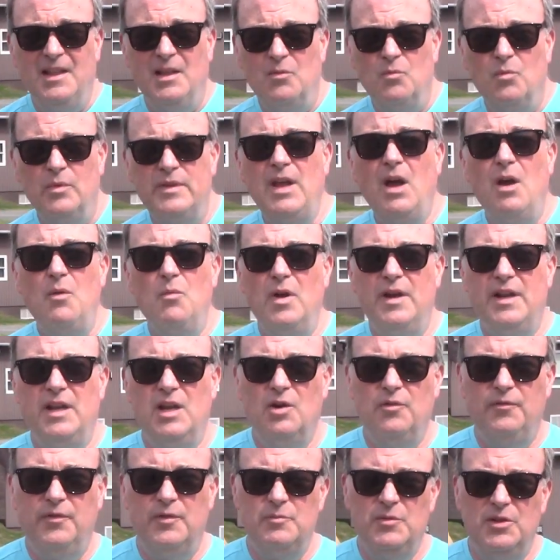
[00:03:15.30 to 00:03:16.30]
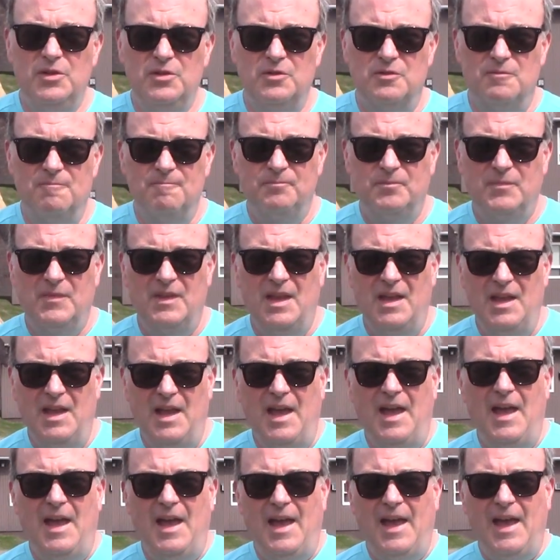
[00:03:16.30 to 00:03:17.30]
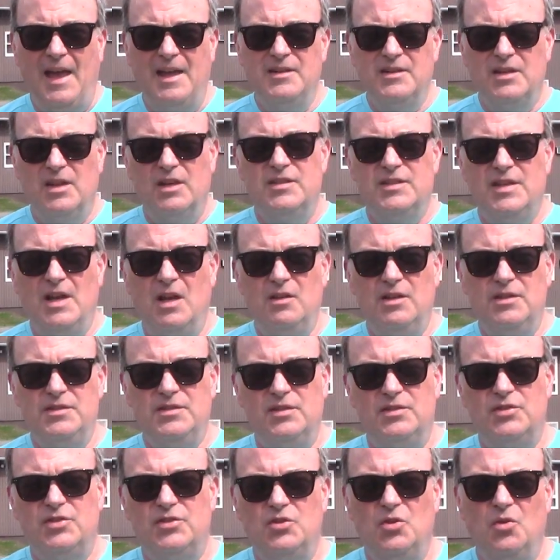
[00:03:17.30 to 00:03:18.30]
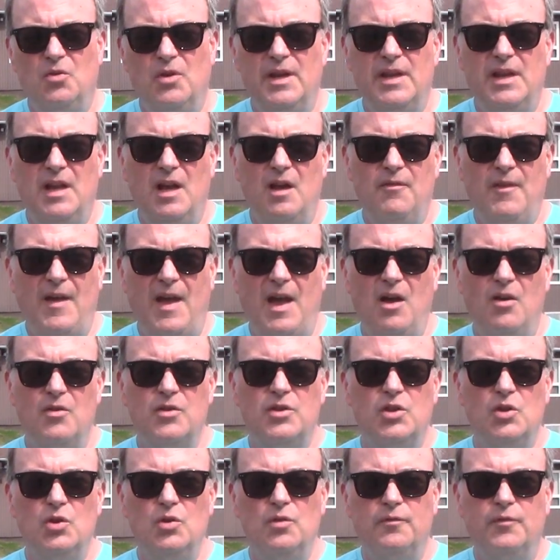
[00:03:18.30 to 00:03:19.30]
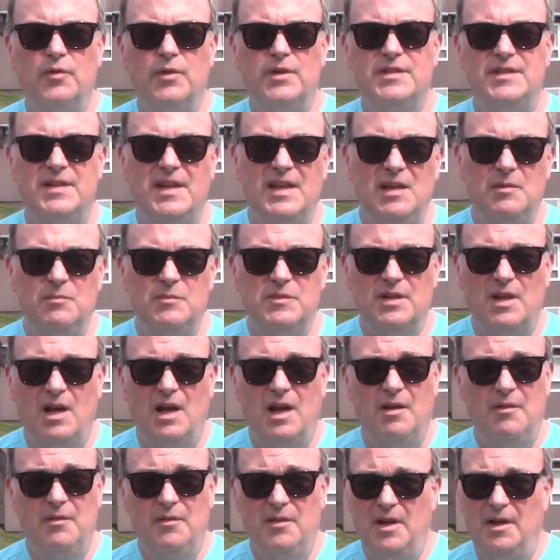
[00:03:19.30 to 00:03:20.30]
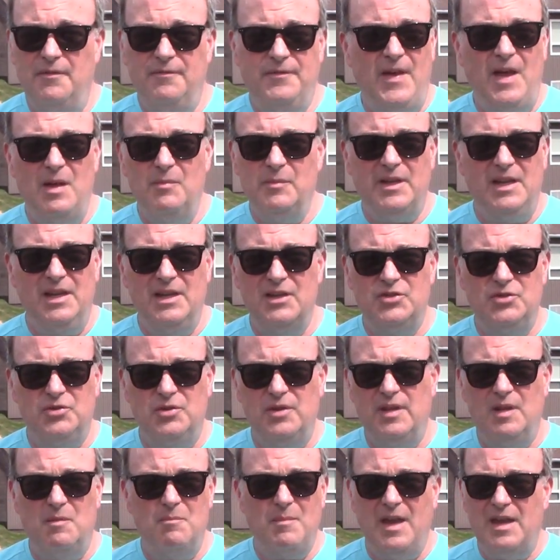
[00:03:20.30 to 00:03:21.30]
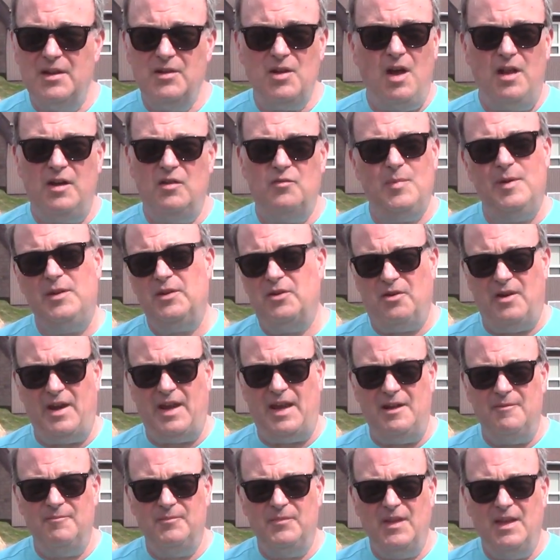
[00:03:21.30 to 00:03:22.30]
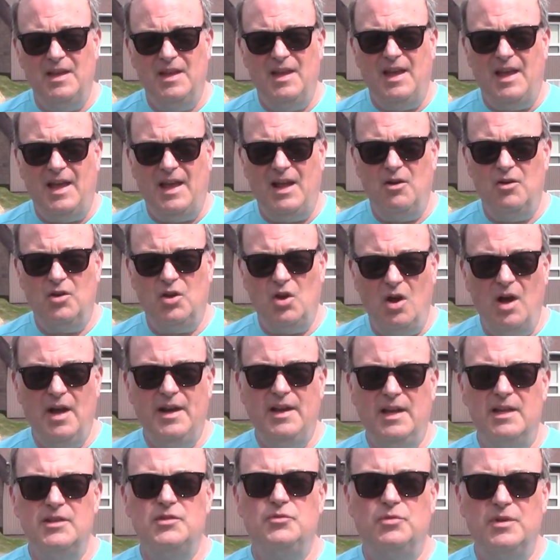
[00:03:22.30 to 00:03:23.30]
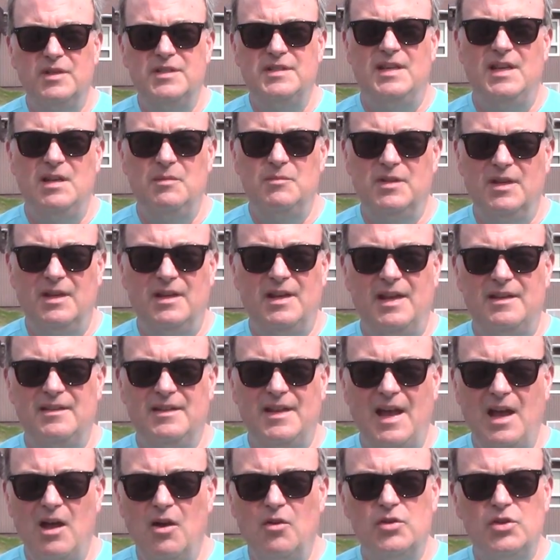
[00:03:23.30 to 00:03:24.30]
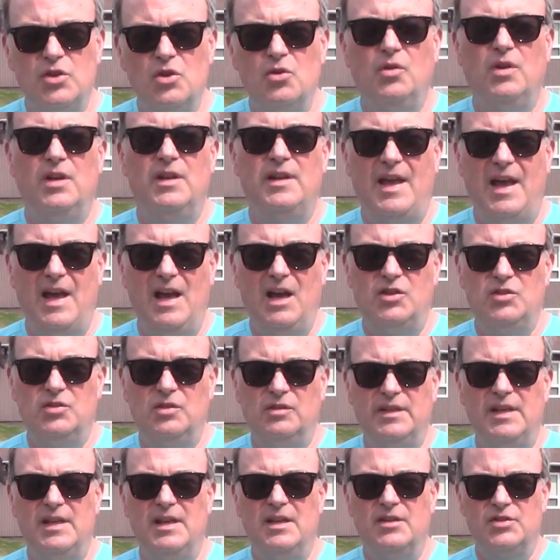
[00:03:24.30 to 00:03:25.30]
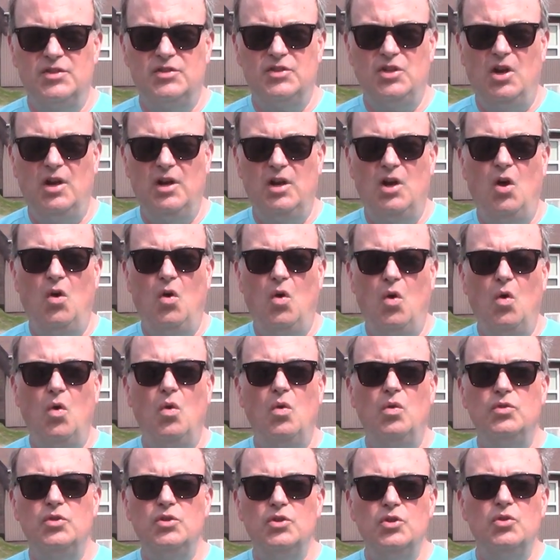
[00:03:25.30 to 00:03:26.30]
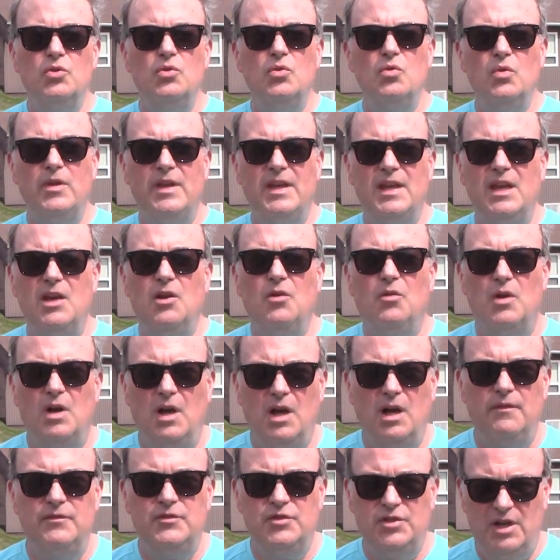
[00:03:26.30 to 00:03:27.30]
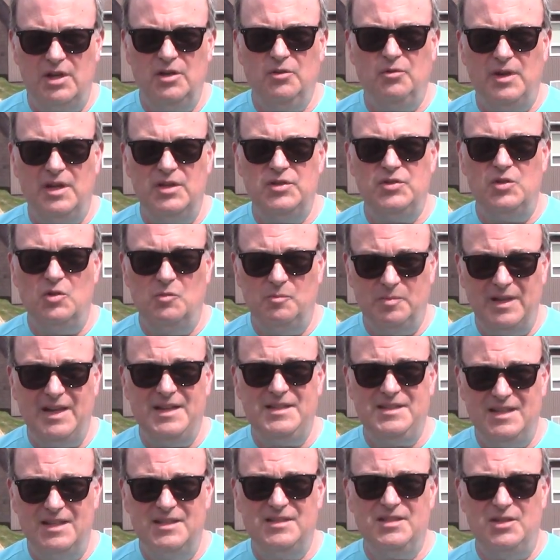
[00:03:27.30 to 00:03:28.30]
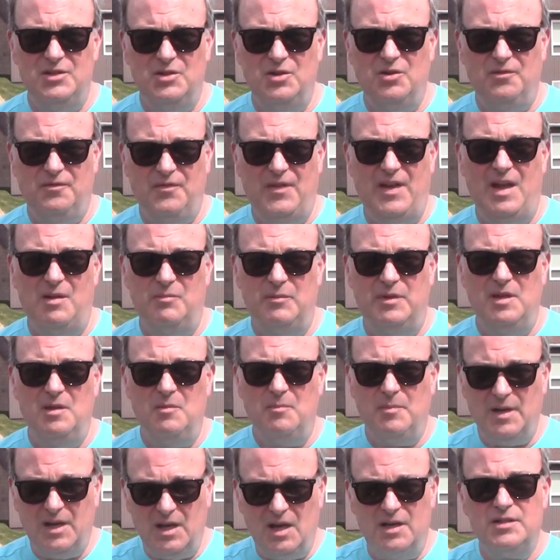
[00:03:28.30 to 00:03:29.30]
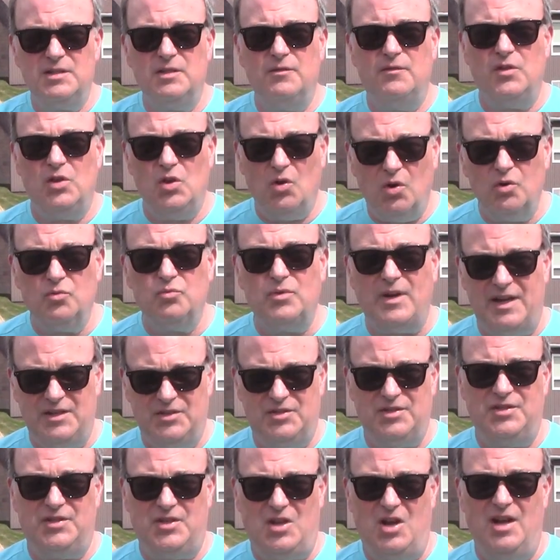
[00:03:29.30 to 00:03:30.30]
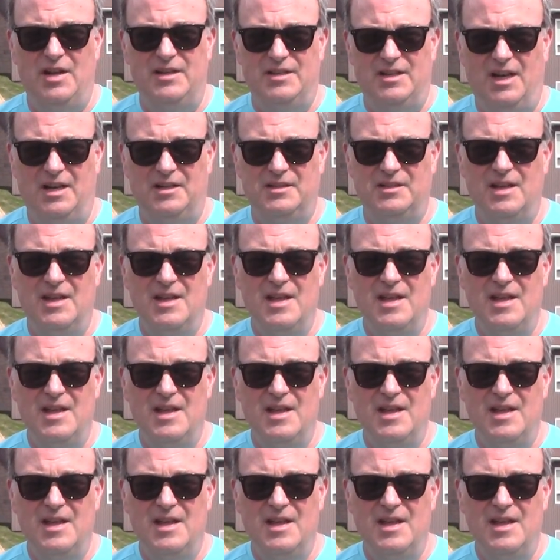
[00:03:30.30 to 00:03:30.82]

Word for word: now I want to hear from you. And tell us the story of how you've redeemed a, a family history that may not have been great how God has redeemed it. And now you can actually start a whole new era of generational blessings in your family because of your righteous conduct.